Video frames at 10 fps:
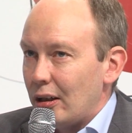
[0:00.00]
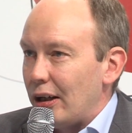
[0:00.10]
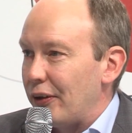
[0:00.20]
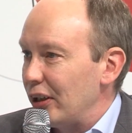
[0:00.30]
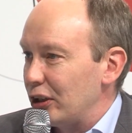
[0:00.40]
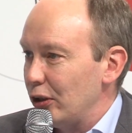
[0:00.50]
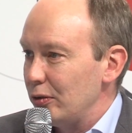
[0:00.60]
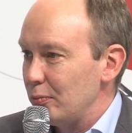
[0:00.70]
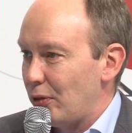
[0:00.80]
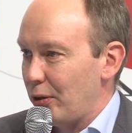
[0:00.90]
I think so.
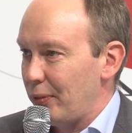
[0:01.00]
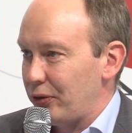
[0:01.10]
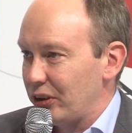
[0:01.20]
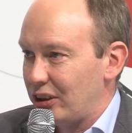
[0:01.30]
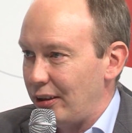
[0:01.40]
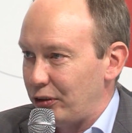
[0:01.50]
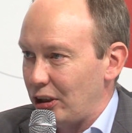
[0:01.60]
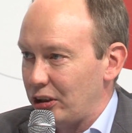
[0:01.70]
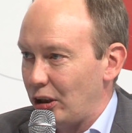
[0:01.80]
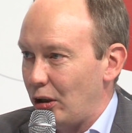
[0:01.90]
Biometrics gives
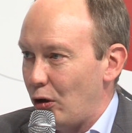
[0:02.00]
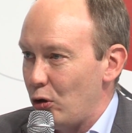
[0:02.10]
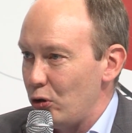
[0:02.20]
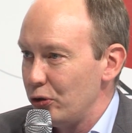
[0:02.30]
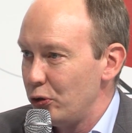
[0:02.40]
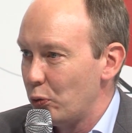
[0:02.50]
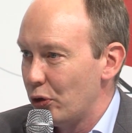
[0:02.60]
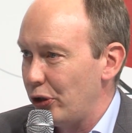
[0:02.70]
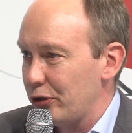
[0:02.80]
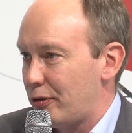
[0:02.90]
us a whole new
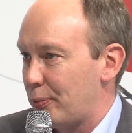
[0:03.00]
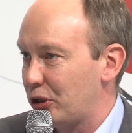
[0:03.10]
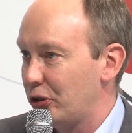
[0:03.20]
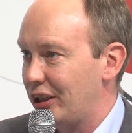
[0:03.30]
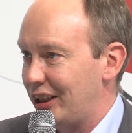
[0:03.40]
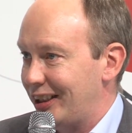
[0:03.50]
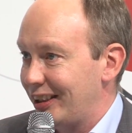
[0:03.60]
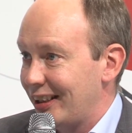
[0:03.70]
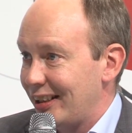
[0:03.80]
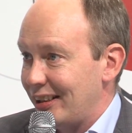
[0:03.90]
world of opportunities
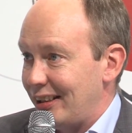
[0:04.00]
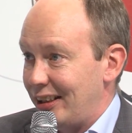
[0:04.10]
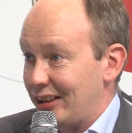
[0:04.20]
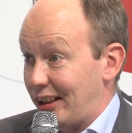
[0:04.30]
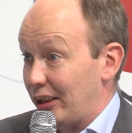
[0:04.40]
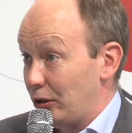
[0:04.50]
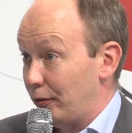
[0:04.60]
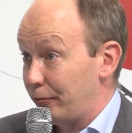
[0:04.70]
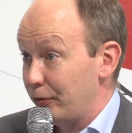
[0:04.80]
in the sense of